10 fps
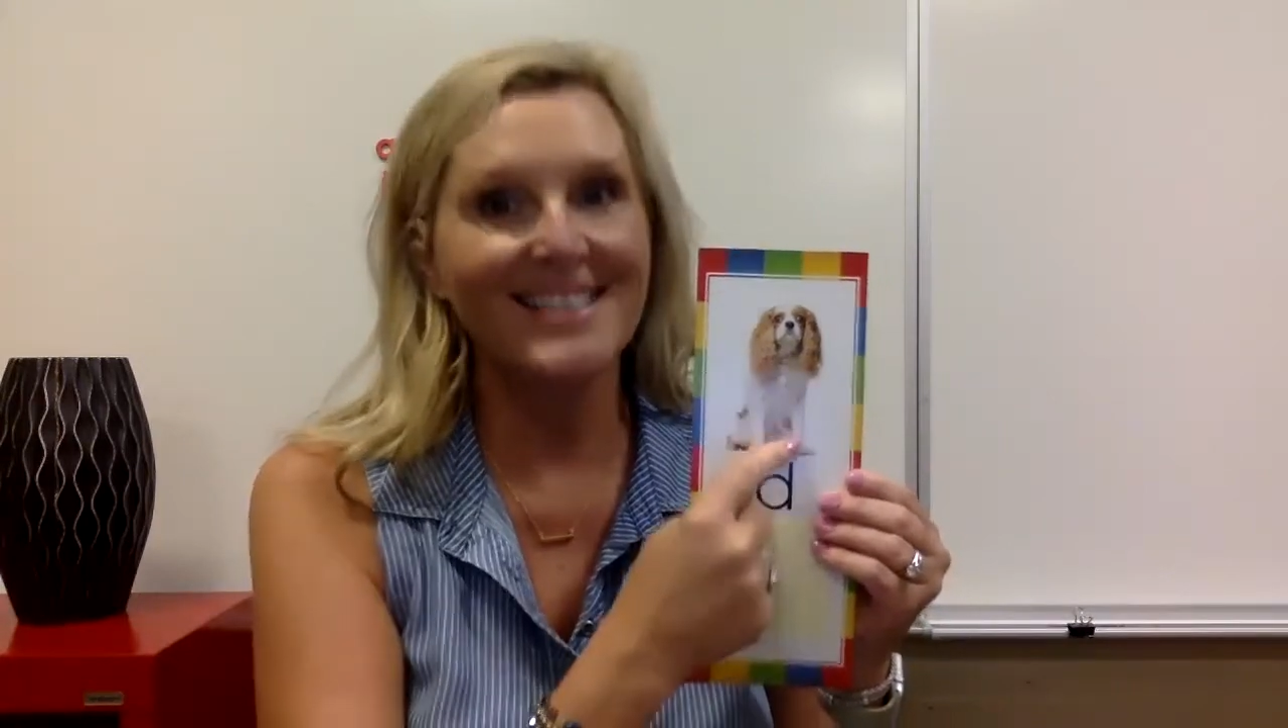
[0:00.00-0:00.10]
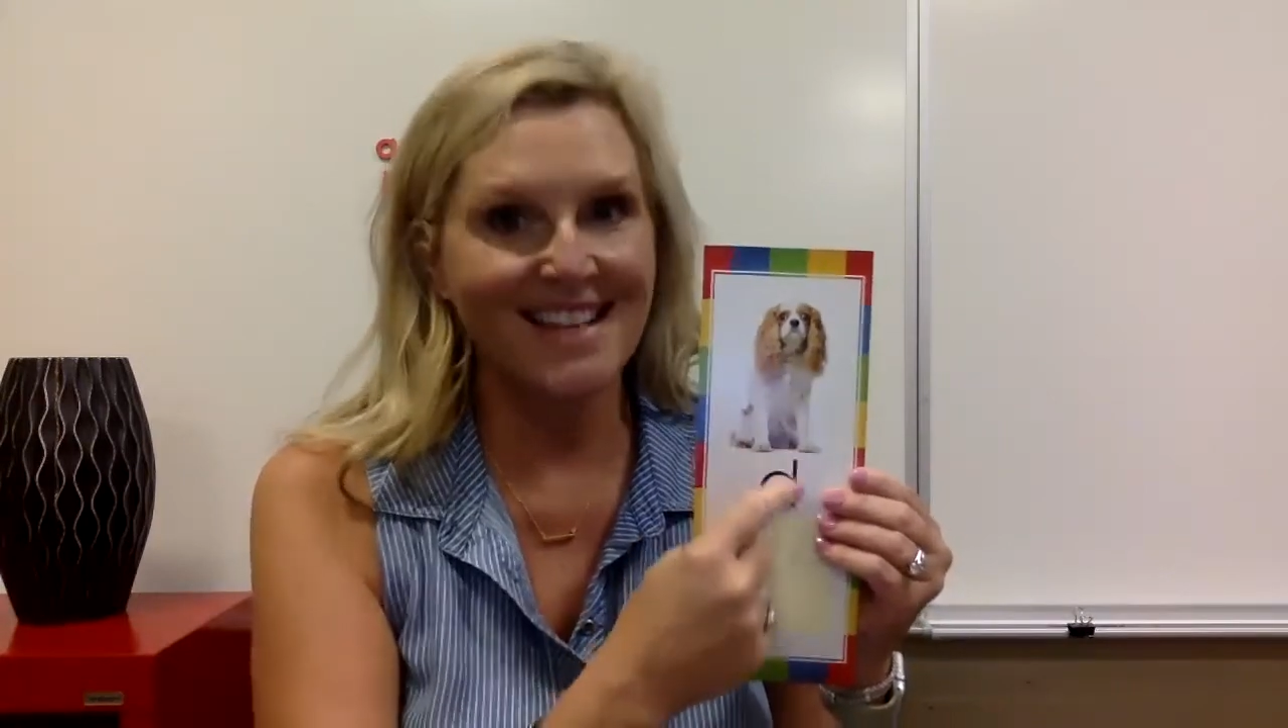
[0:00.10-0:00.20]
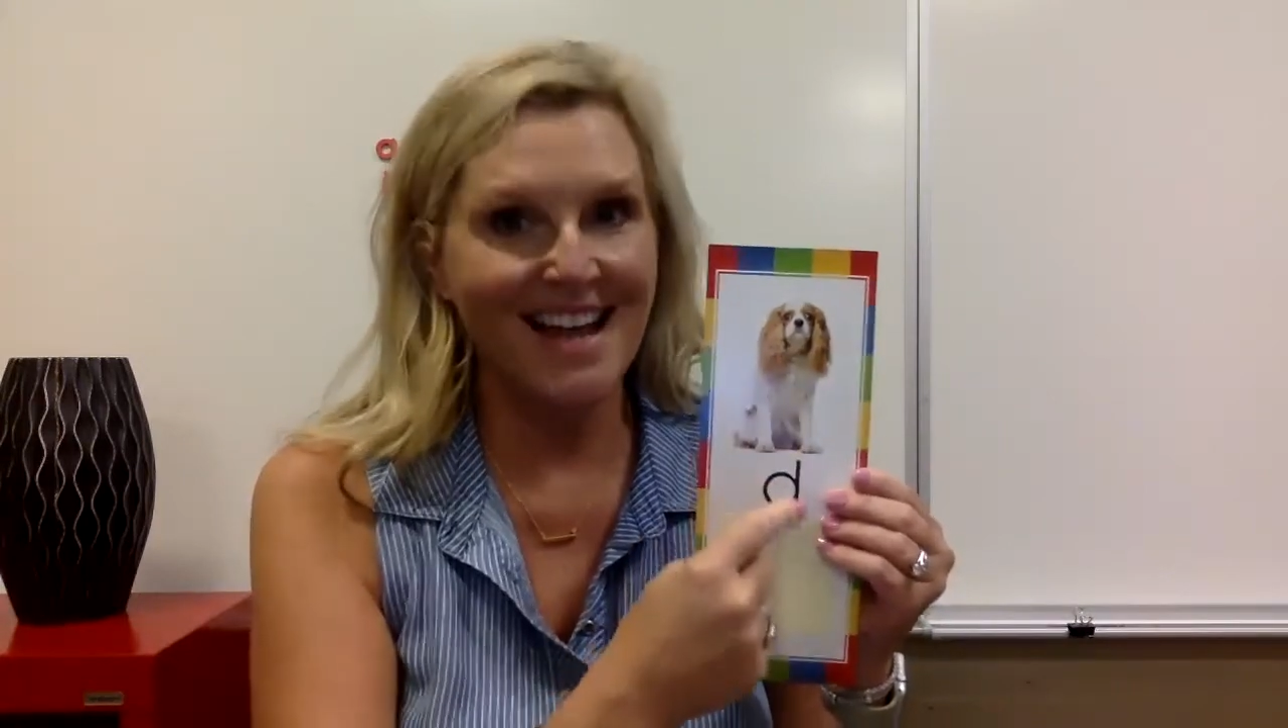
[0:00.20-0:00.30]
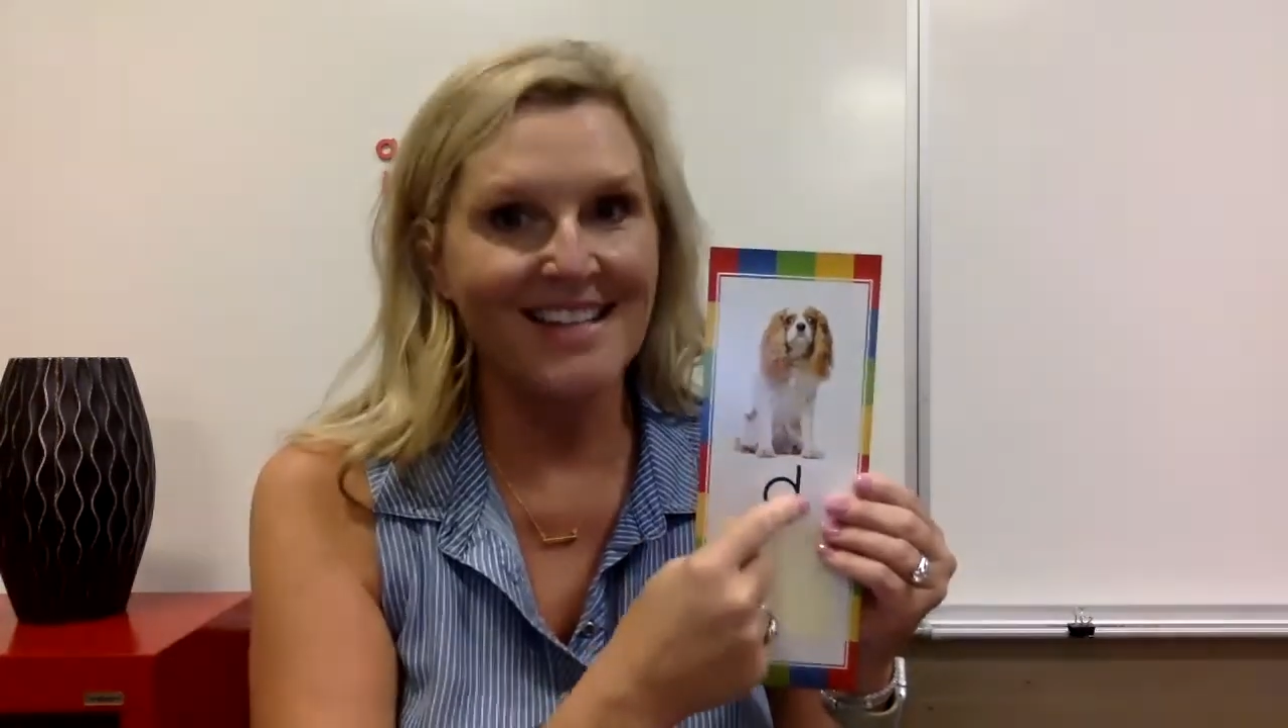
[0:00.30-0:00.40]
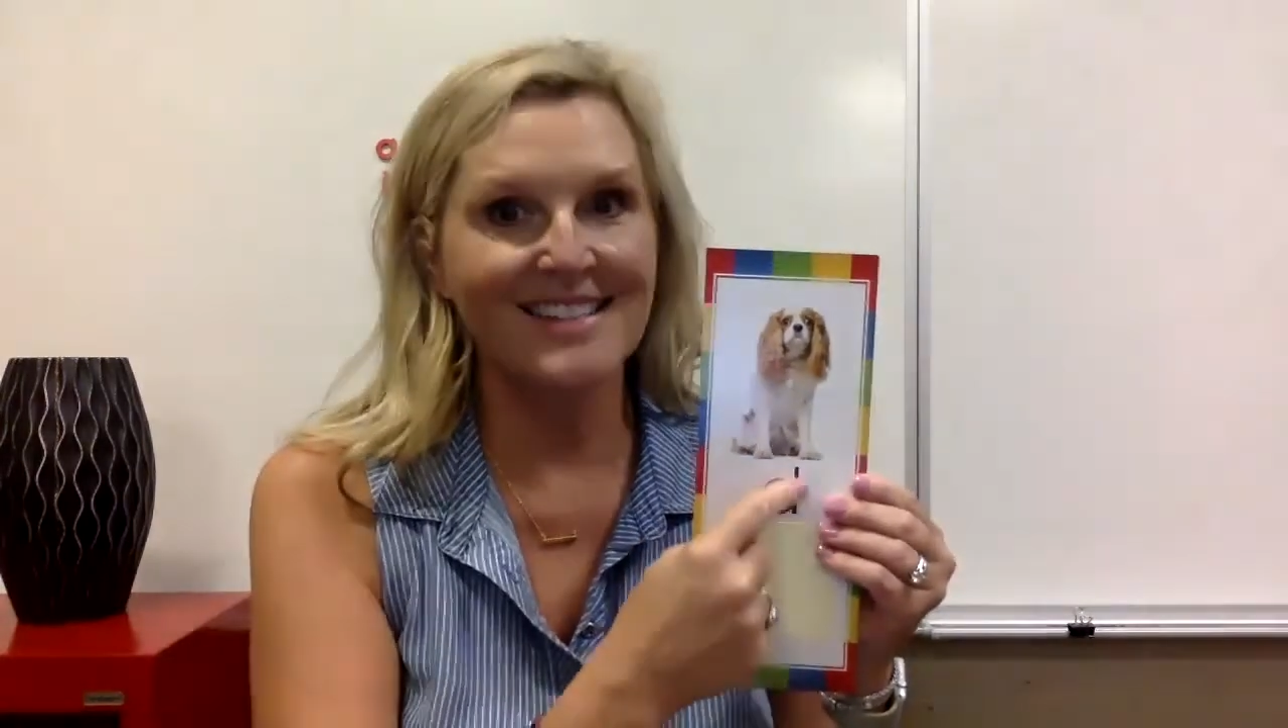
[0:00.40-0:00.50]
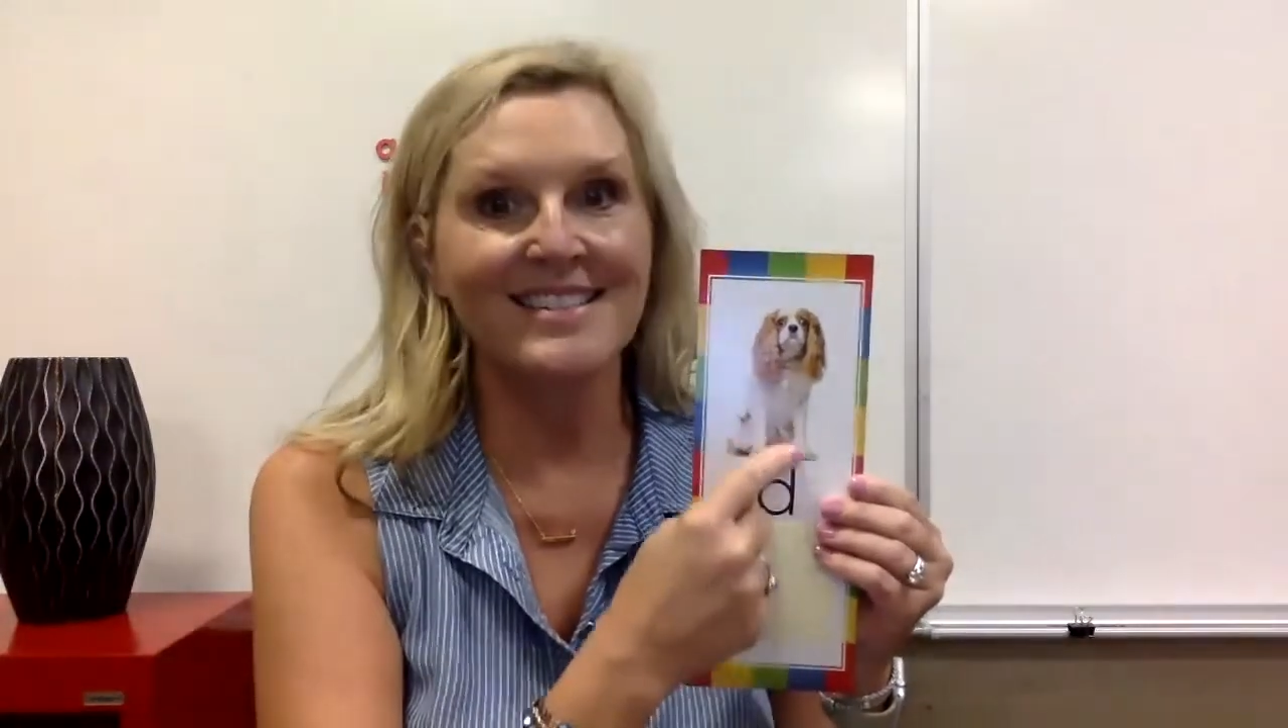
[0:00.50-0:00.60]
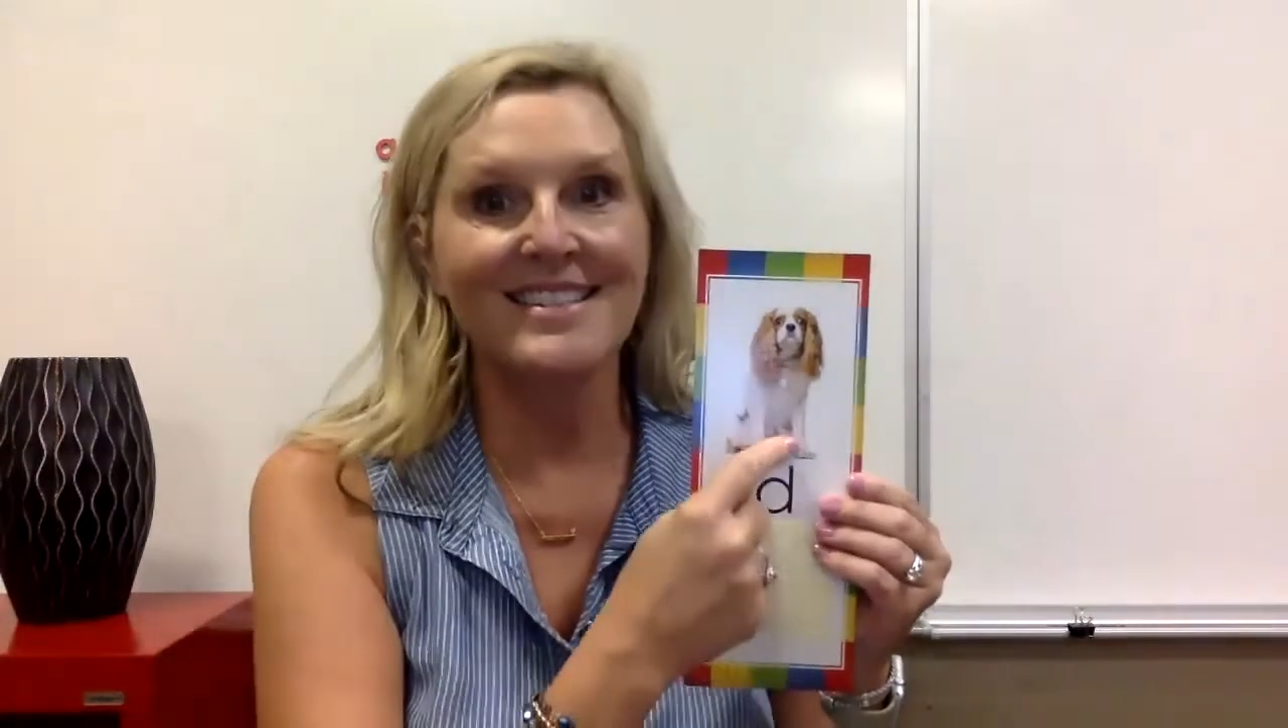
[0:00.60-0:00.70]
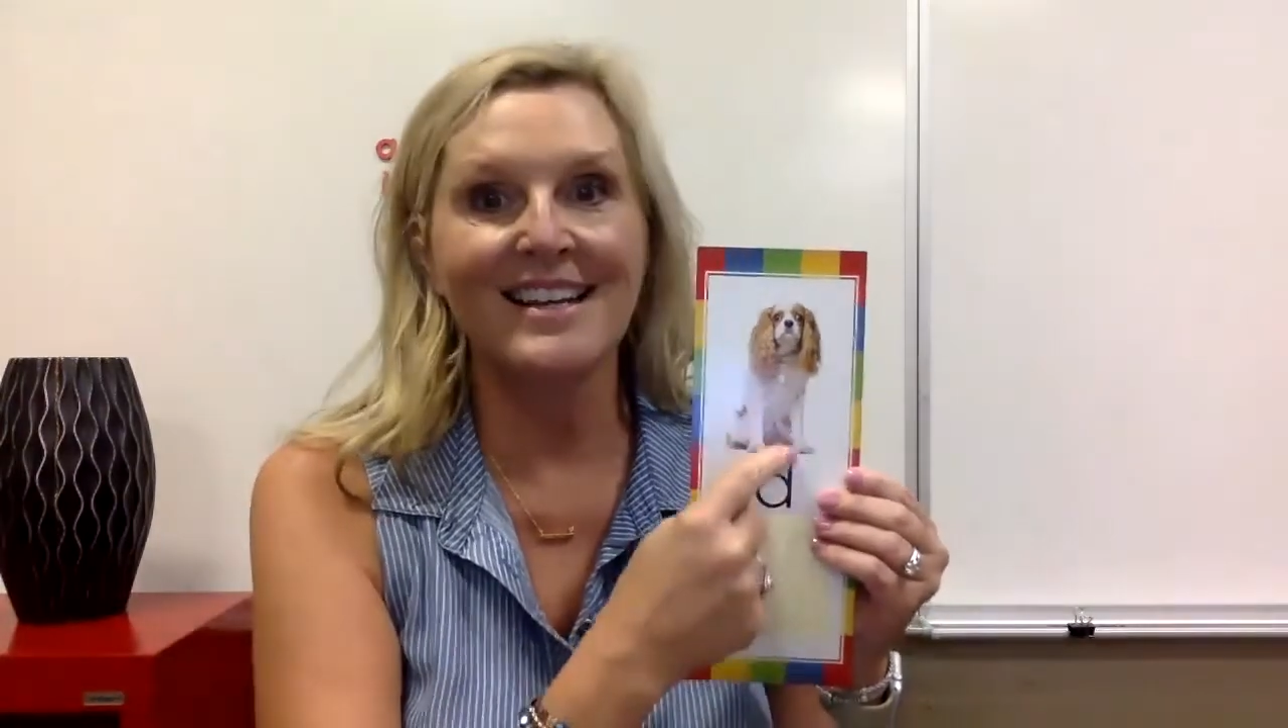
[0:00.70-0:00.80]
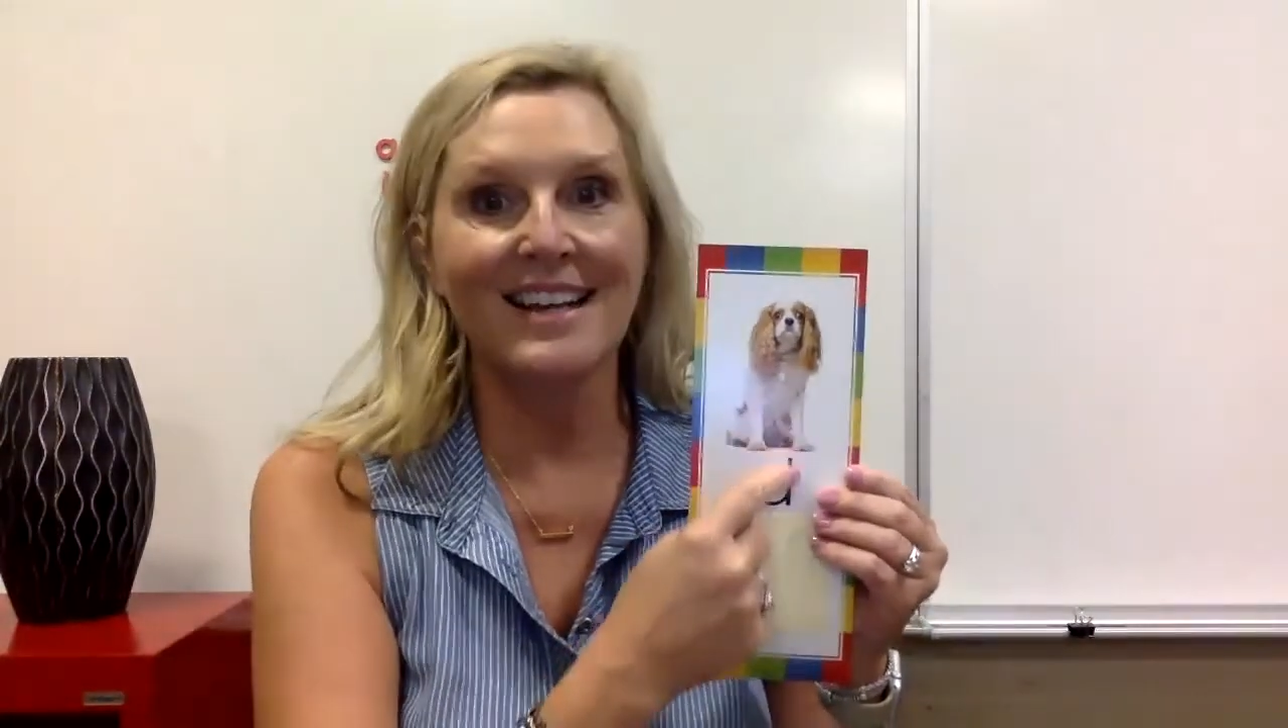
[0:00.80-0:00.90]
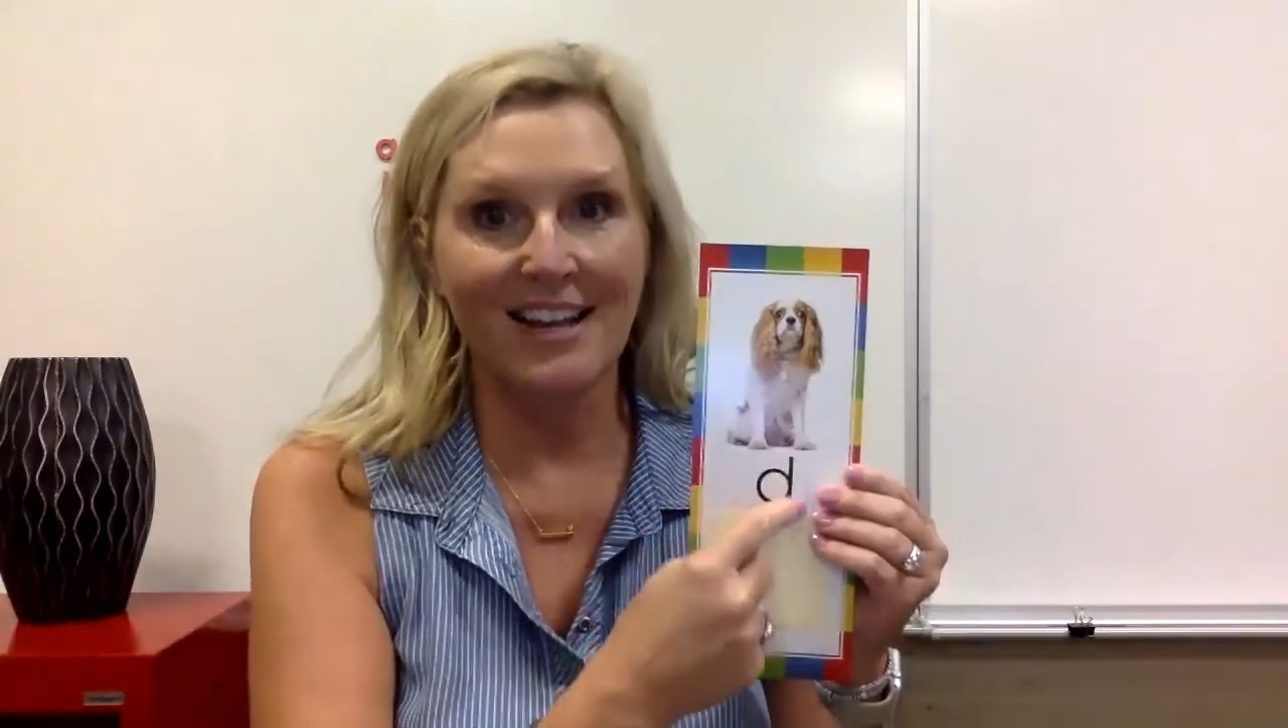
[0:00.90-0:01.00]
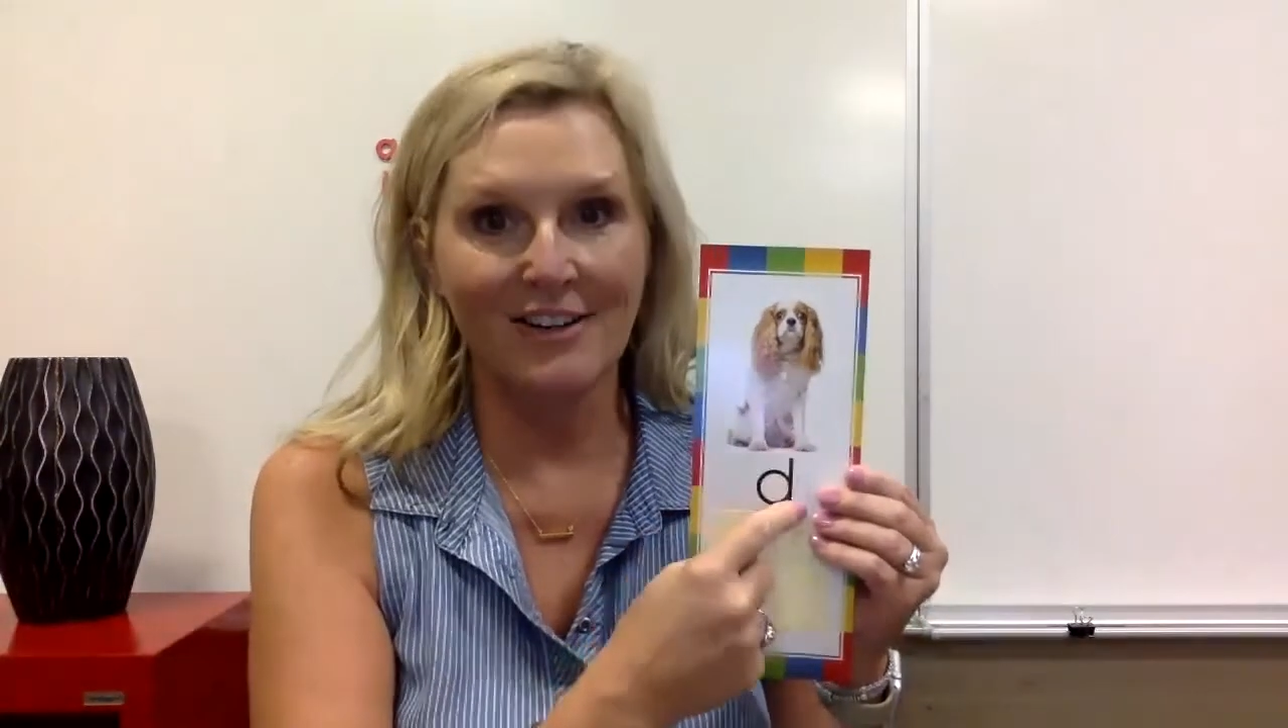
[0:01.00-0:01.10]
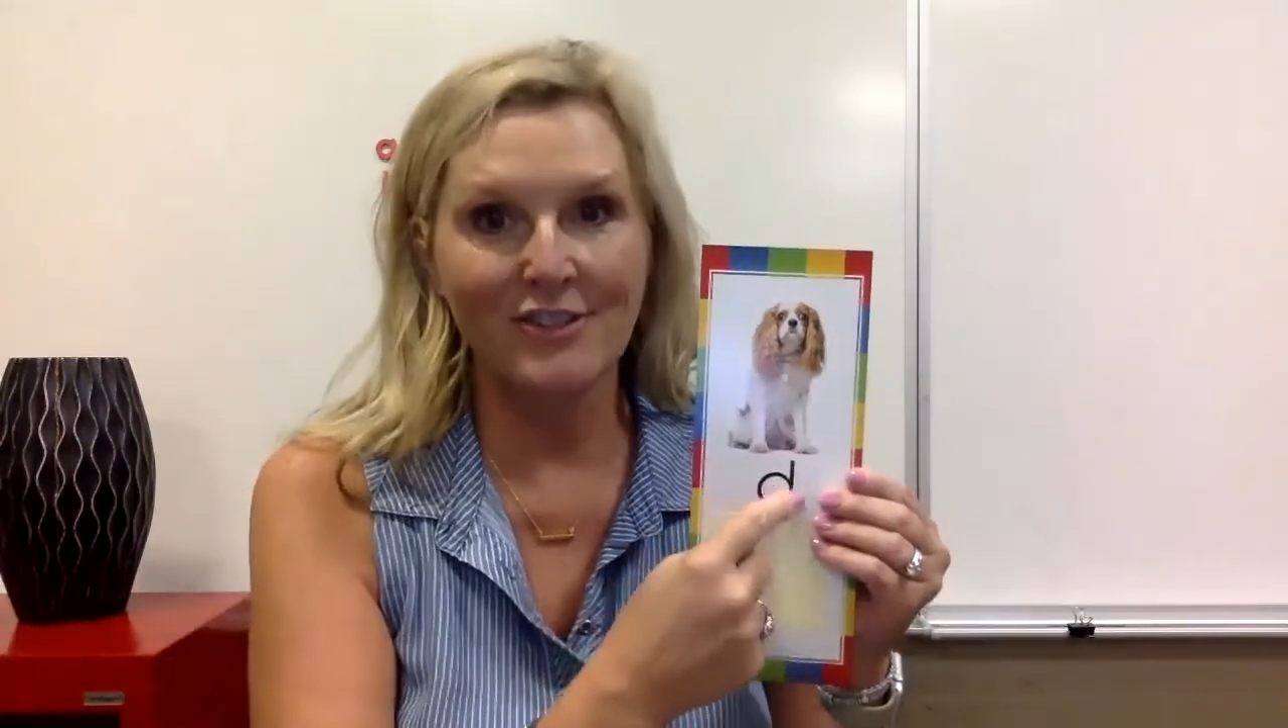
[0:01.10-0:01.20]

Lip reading: that's the letter